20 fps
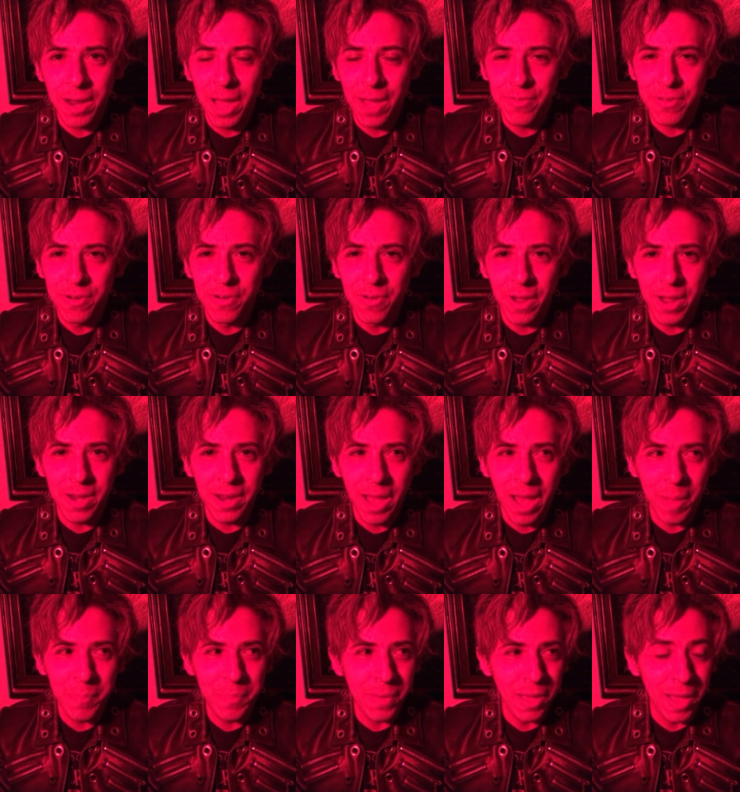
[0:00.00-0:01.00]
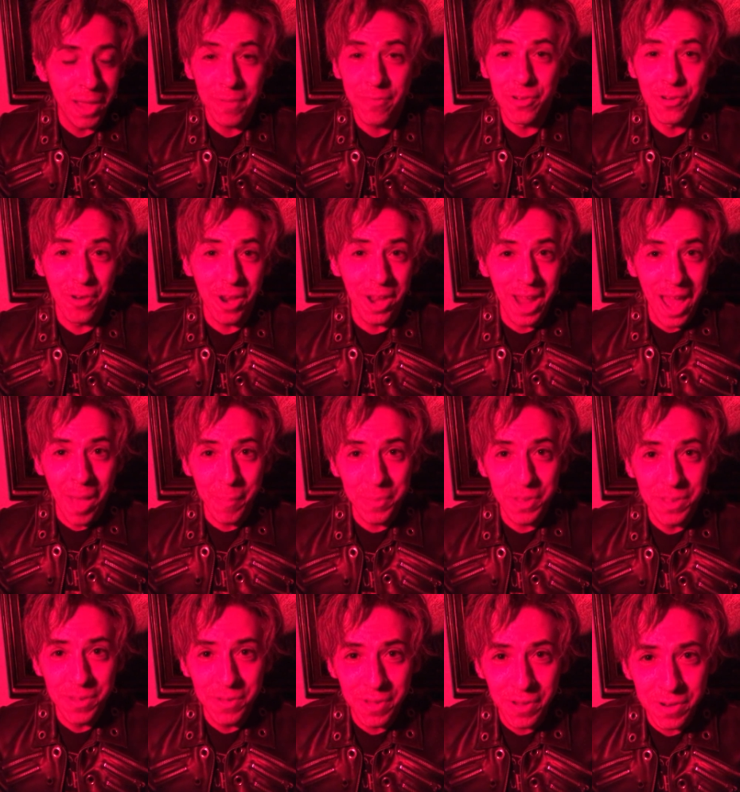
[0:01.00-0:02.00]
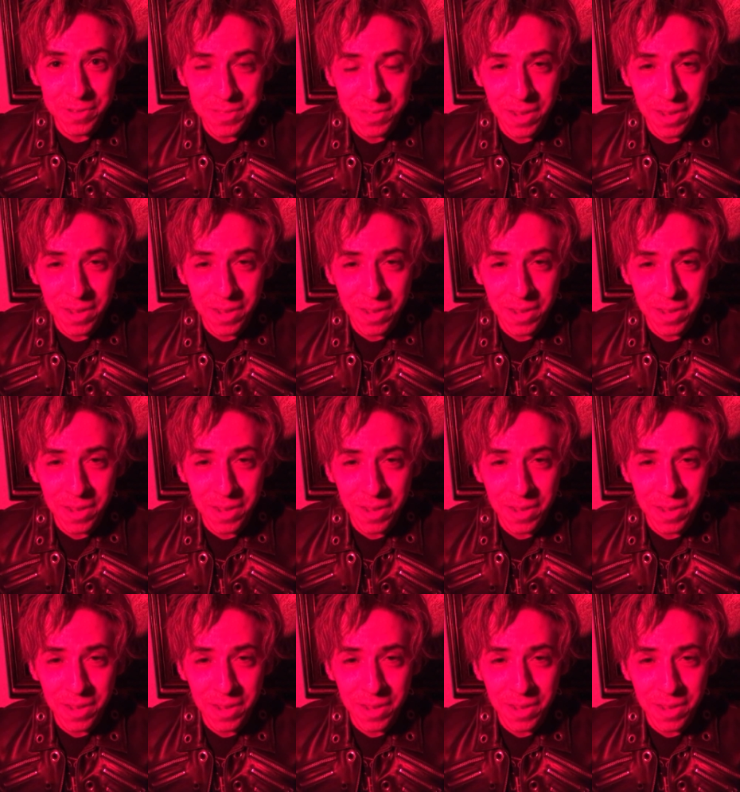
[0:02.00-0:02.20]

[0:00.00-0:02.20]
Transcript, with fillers: Have a great happy have a great happy New Year's